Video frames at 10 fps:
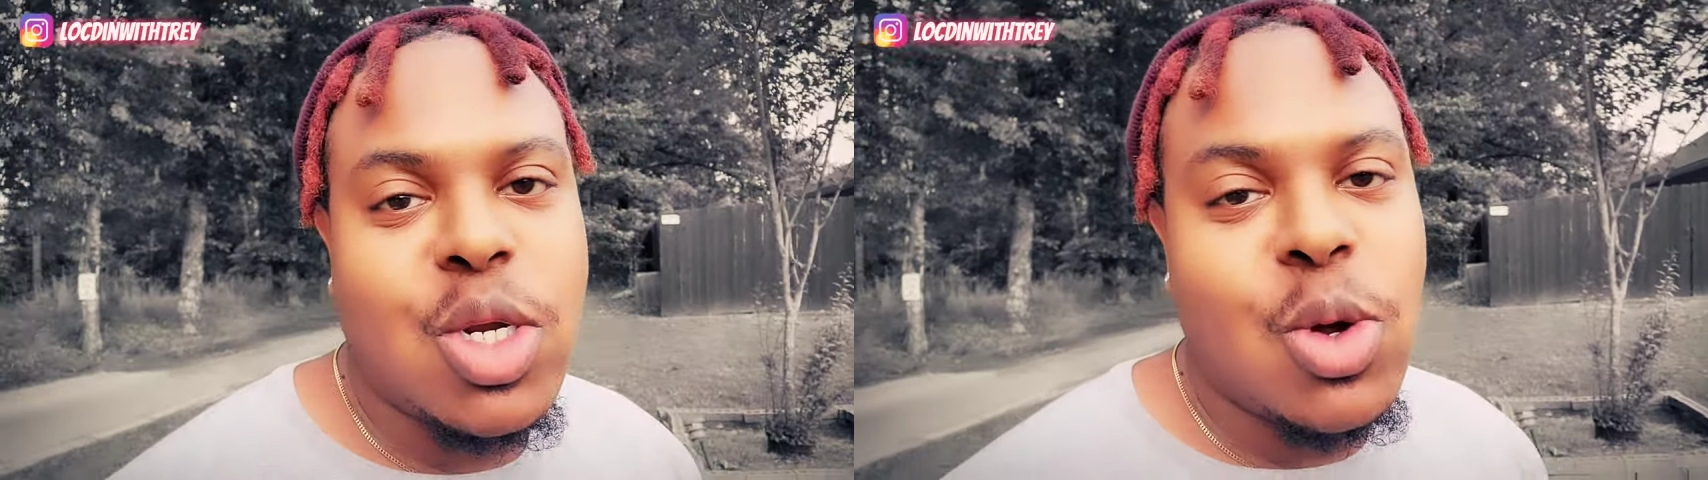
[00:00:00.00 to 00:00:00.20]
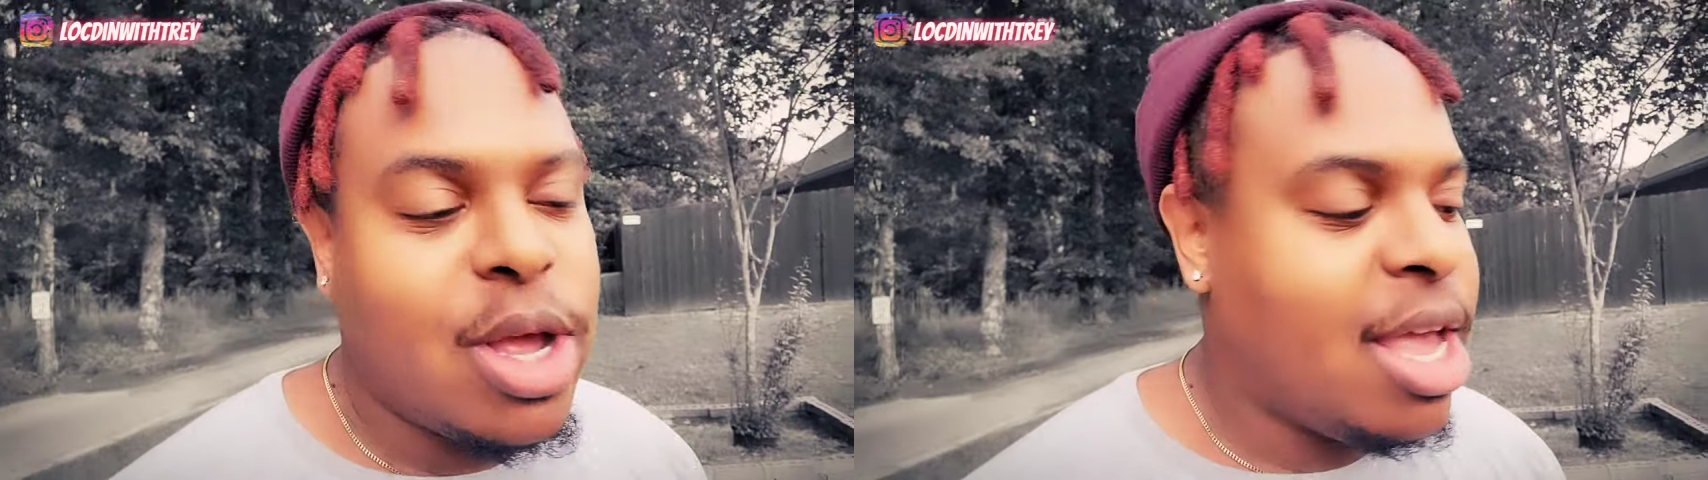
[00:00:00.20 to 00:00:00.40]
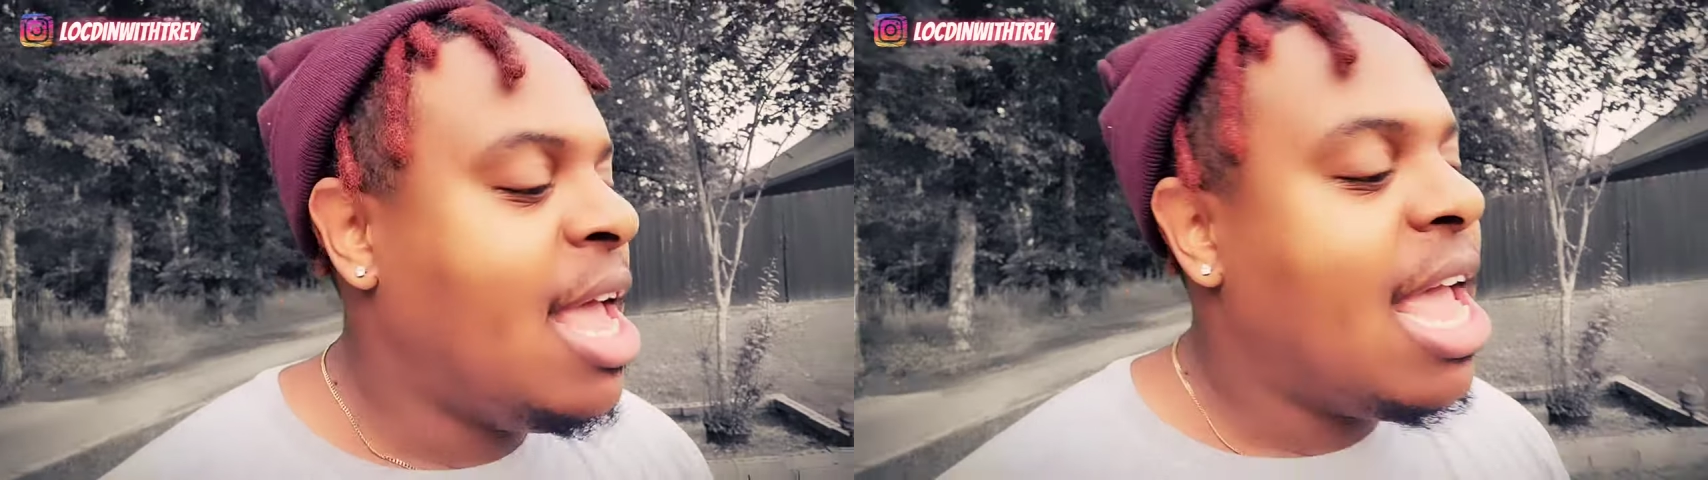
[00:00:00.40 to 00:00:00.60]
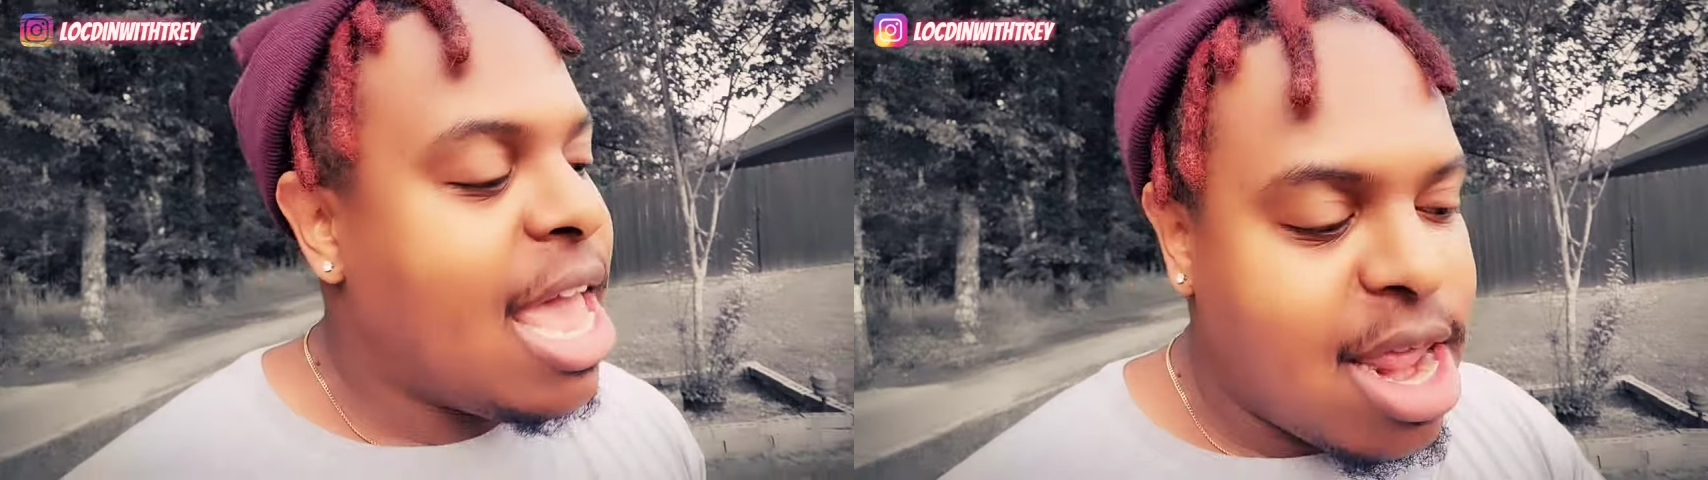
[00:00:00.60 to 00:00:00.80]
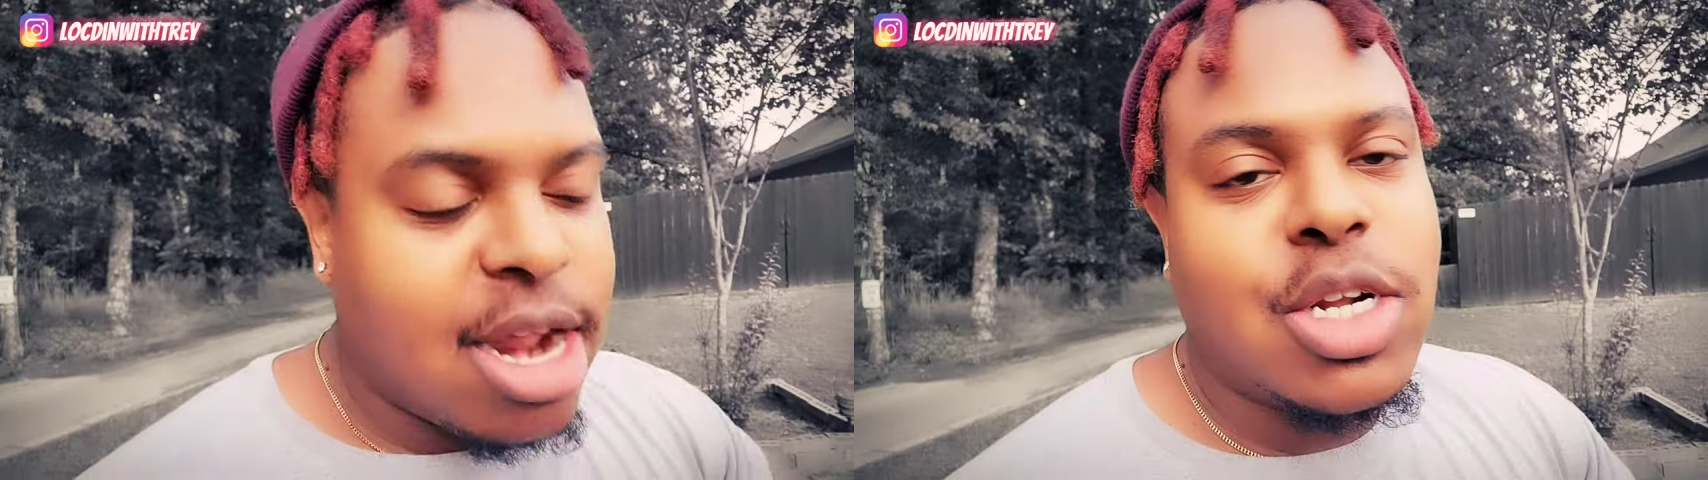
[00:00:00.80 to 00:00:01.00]
to it
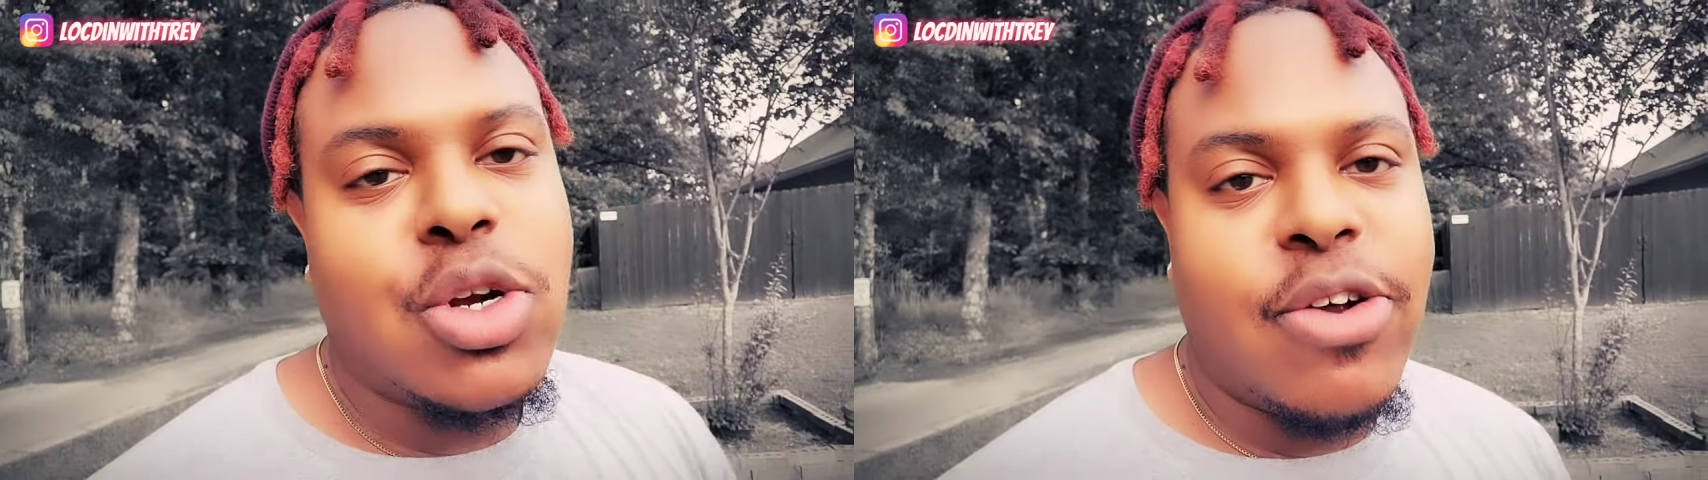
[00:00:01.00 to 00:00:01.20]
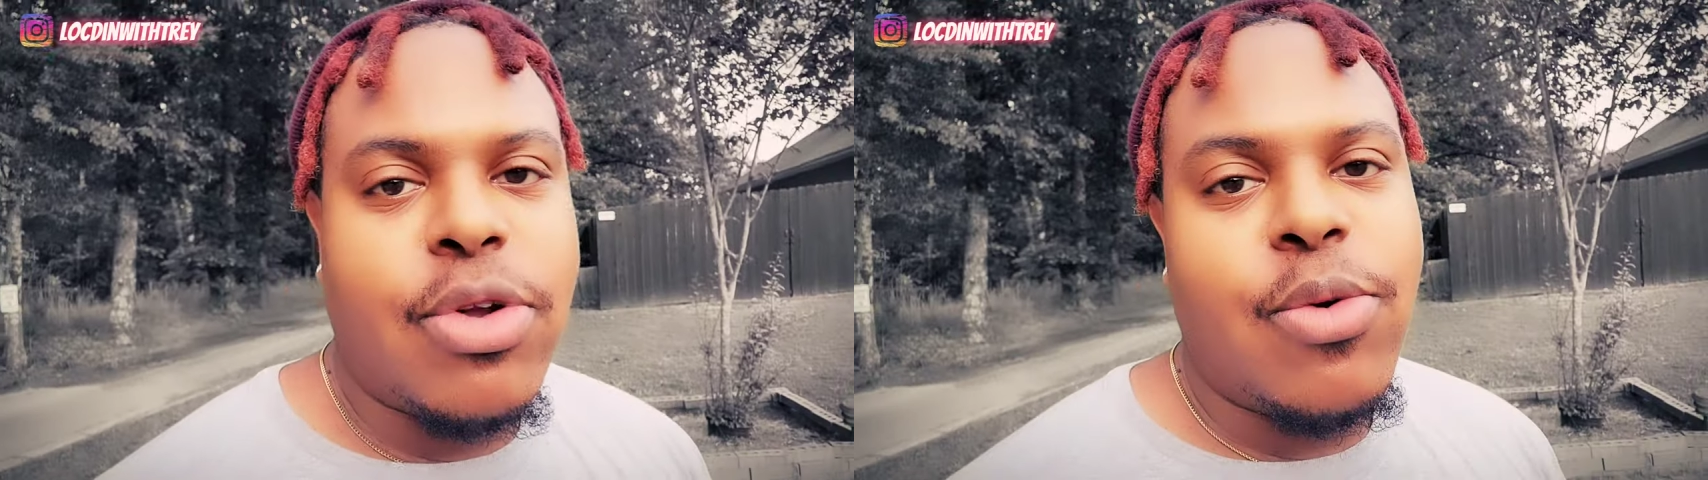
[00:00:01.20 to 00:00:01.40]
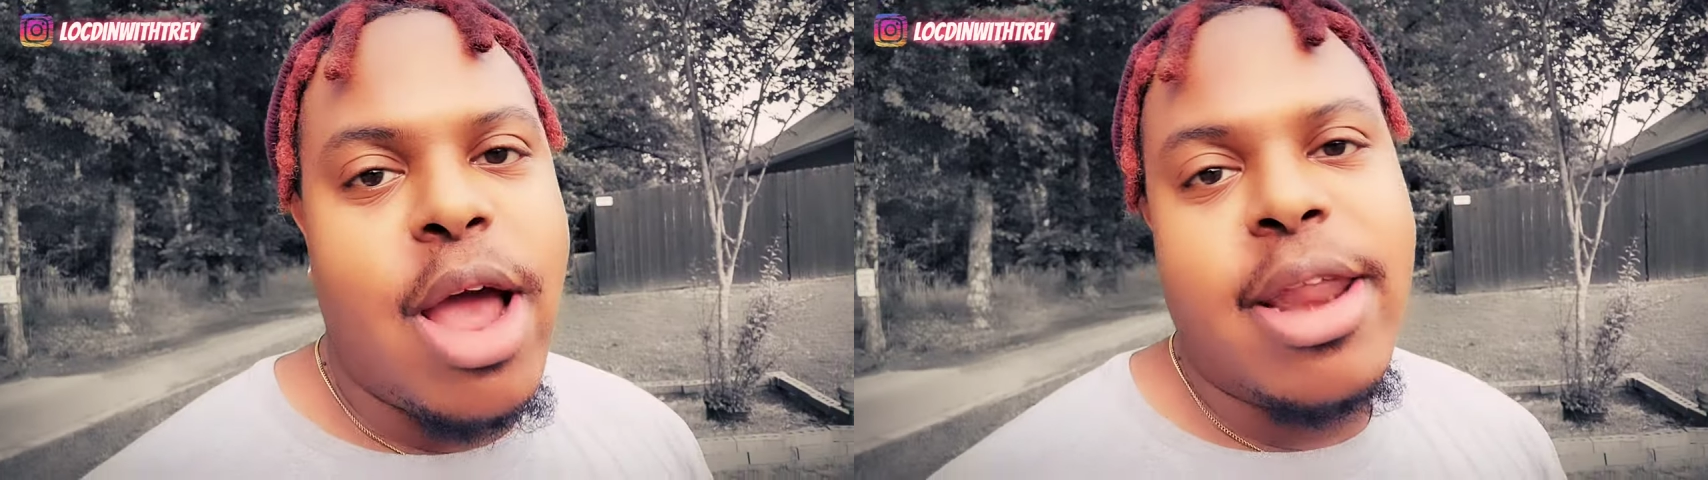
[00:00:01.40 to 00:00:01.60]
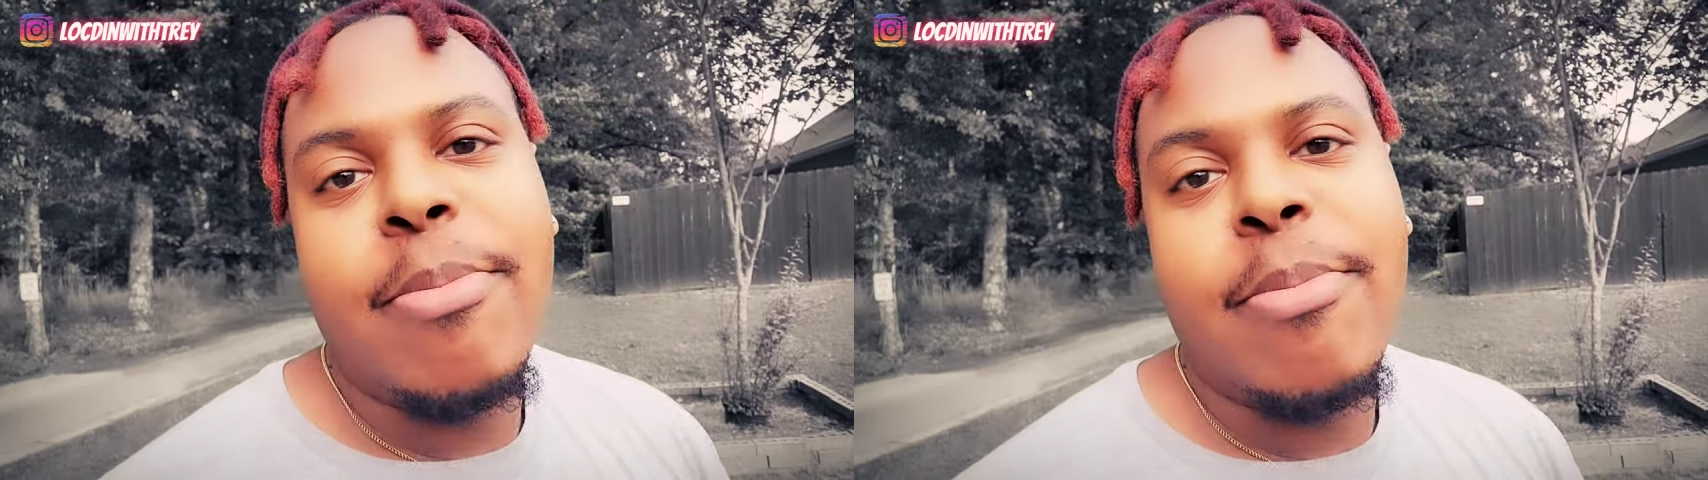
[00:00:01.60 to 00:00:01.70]
and it'll drift around.